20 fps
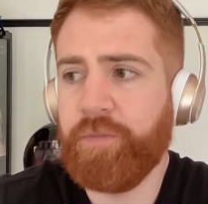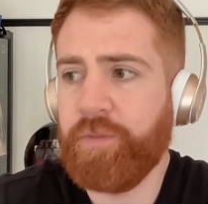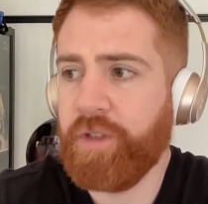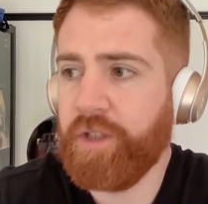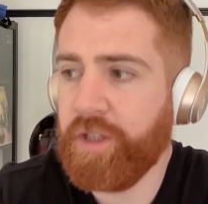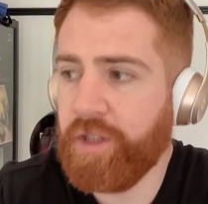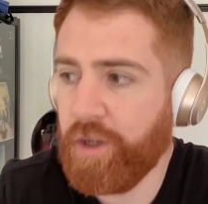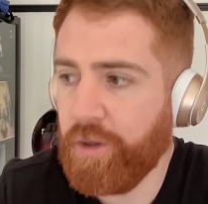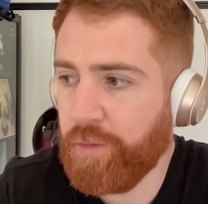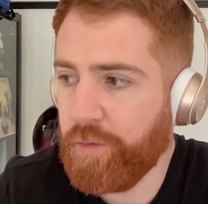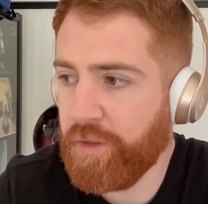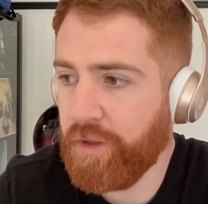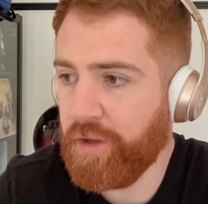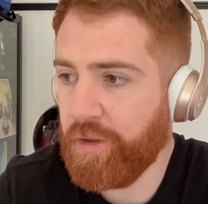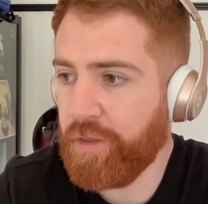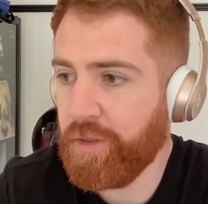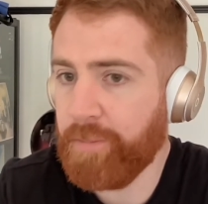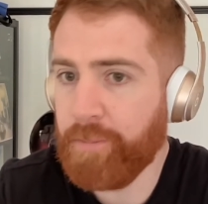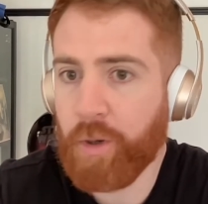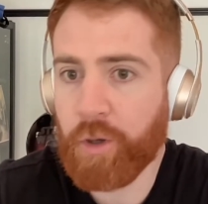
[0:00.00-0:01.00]

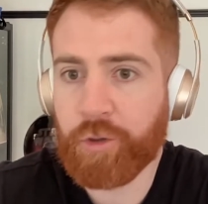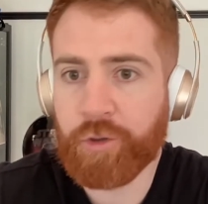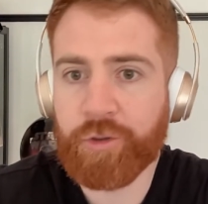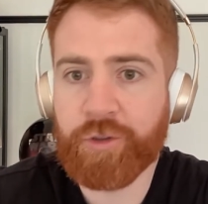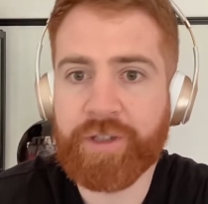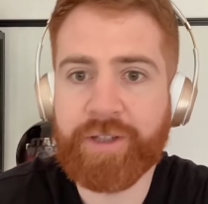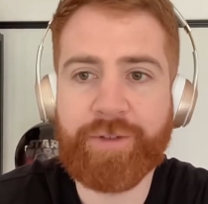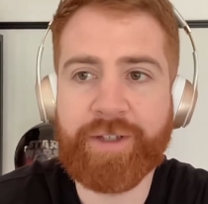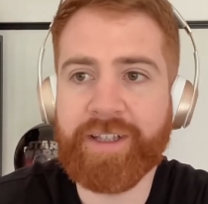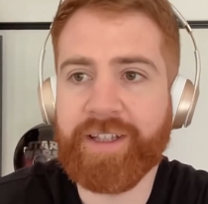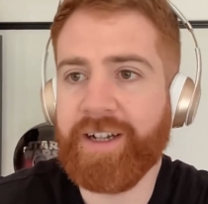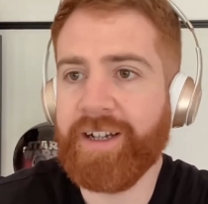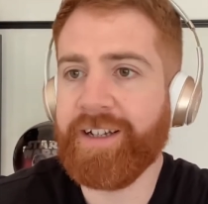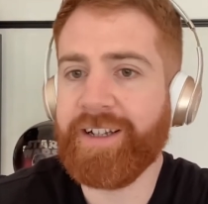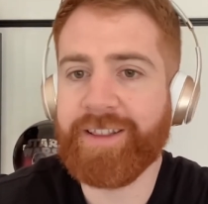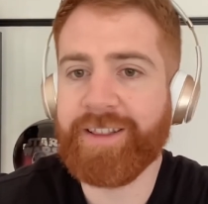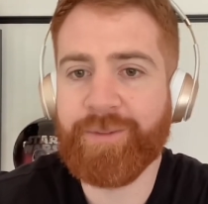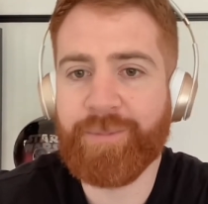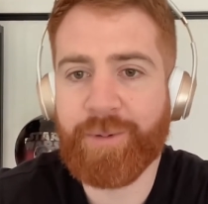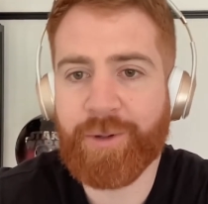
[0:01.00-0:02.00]
the muggle, if you
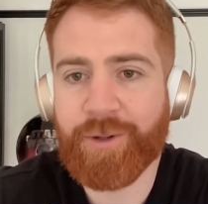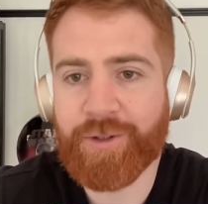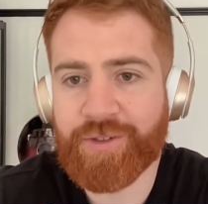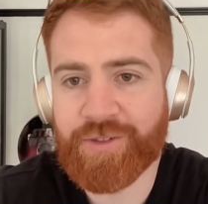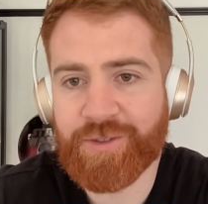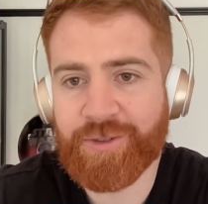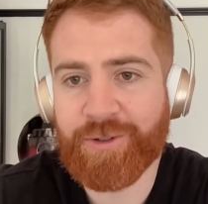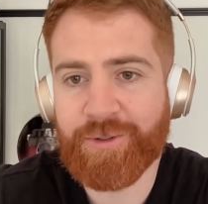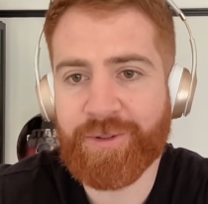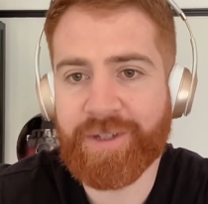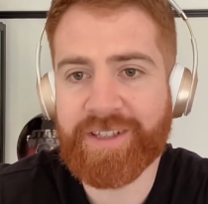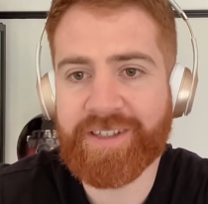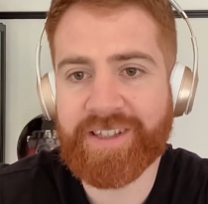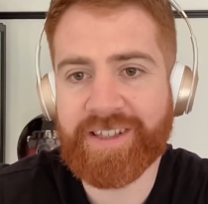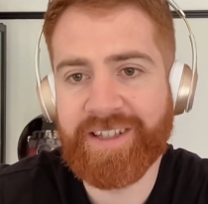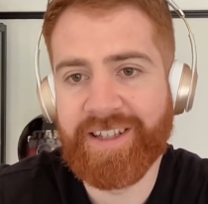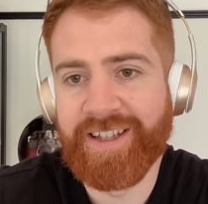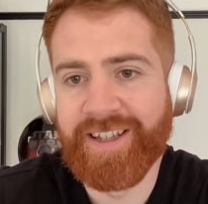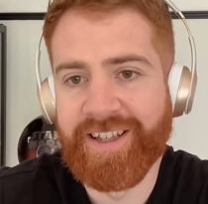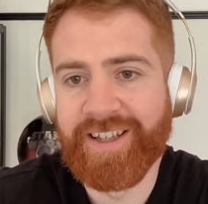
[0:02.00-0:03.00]
like, the person who
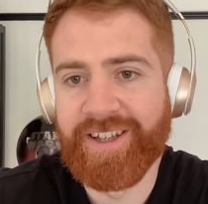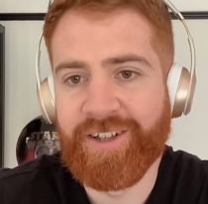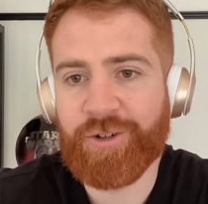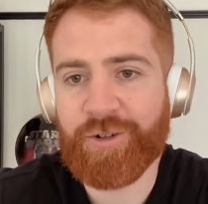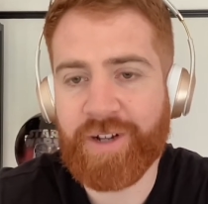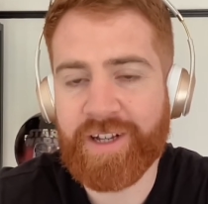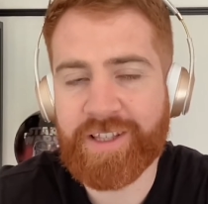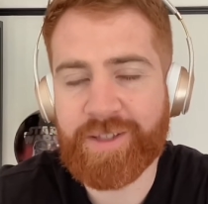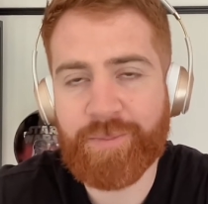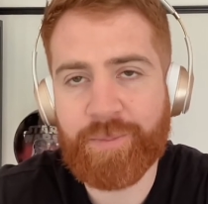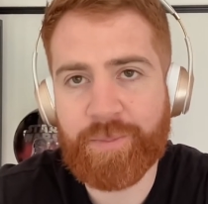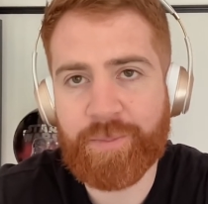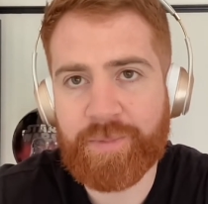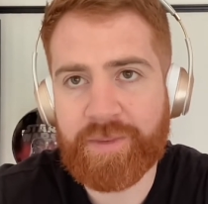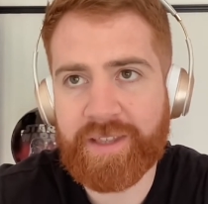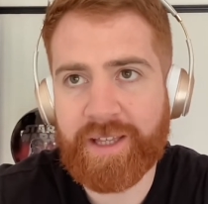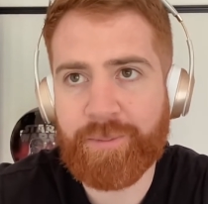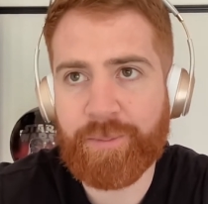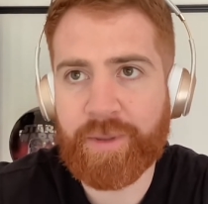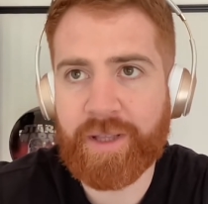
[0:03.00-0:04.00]
is trying to
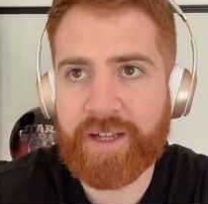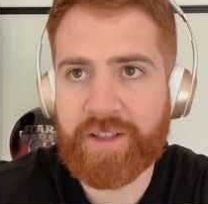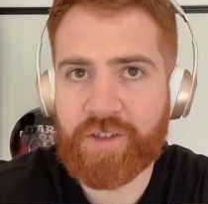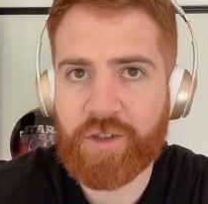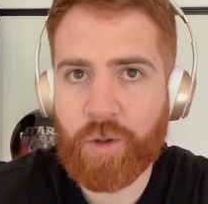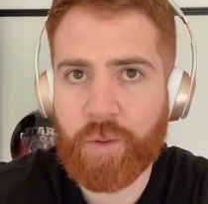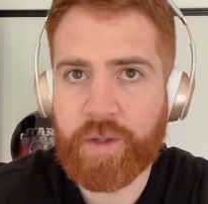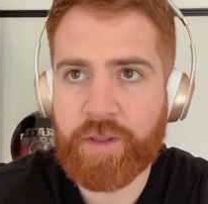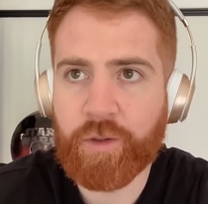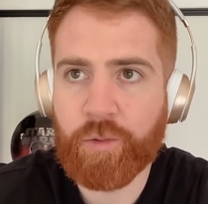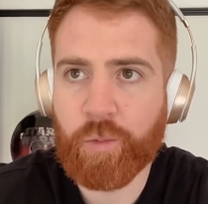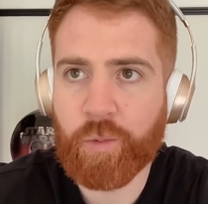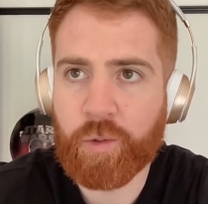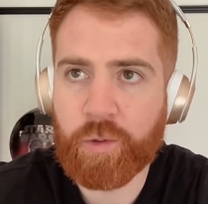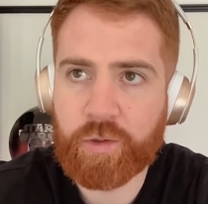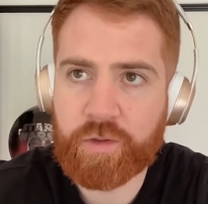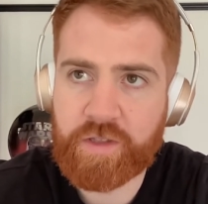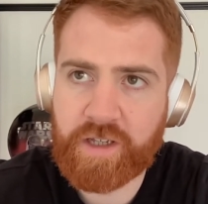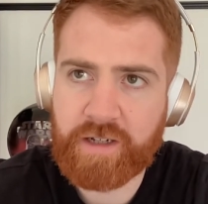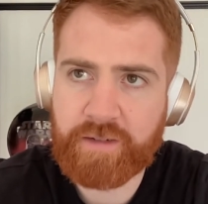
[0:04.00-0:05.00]
dip their toe in the
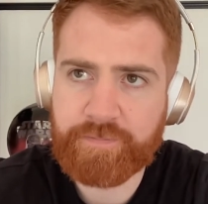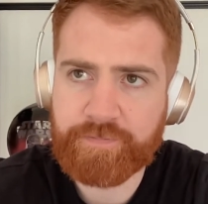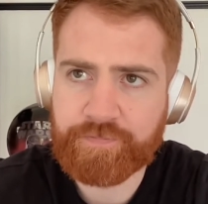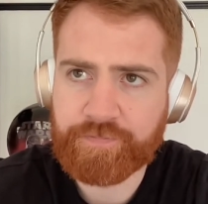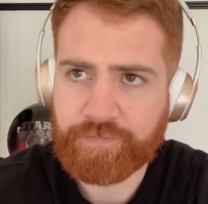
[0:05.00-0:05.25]
water.